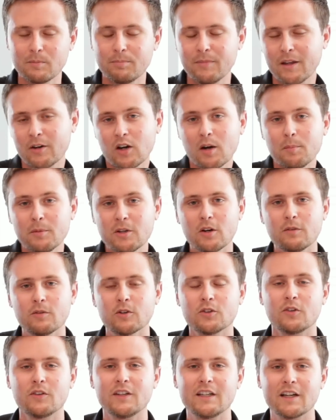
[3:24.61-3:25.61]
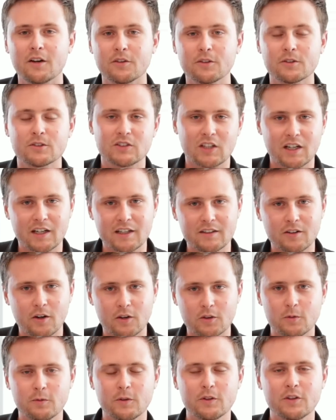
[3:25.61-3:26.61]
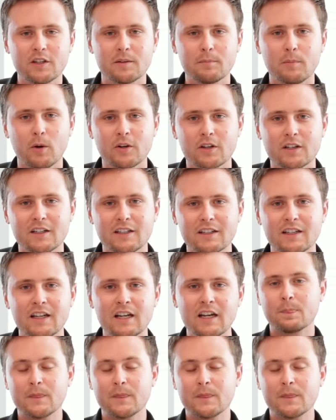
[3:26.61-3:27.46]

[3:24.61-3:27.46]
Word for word: Now coming over to the other side on affiliate marketing,